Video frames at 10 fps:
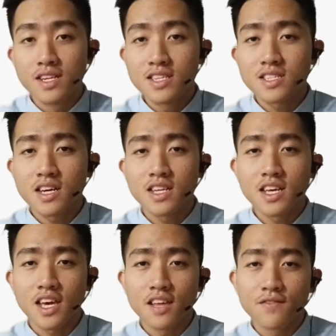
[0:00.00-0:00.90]
this study
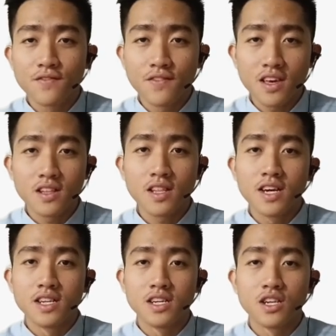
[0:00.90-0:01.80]
can fill
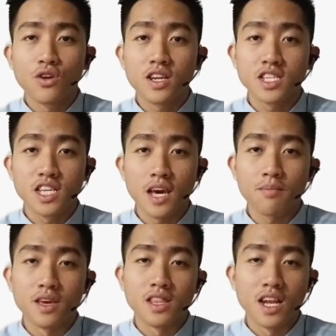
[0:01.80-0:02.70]
the knowledge gap
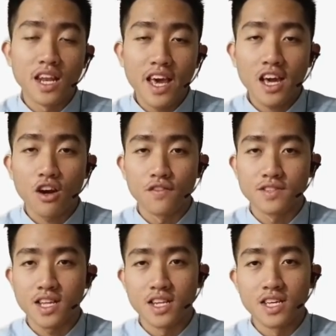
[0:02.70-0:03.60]
in the lack of
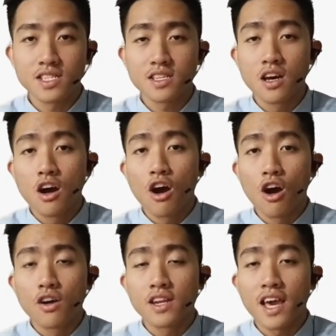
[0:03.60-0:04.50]
studies
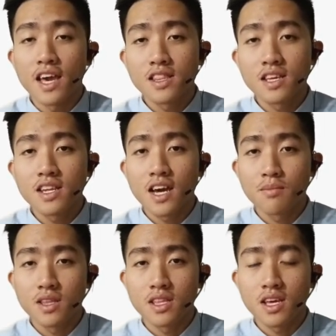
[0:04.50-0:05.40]
on
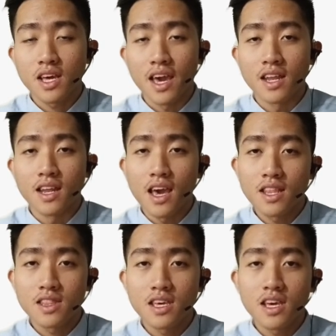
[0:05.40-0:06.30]
anti-diabetic and
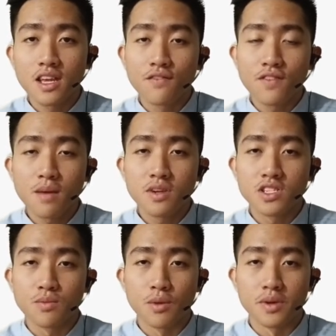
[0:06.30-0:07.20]

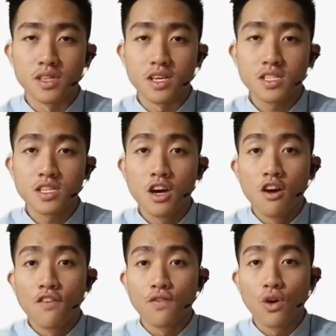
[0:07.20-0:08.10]
anti-inflammatory properties
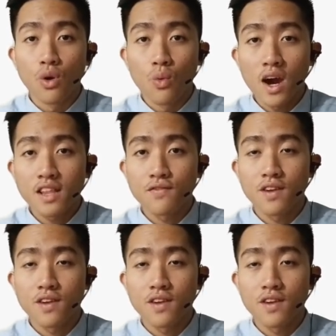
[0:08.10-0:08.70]
for white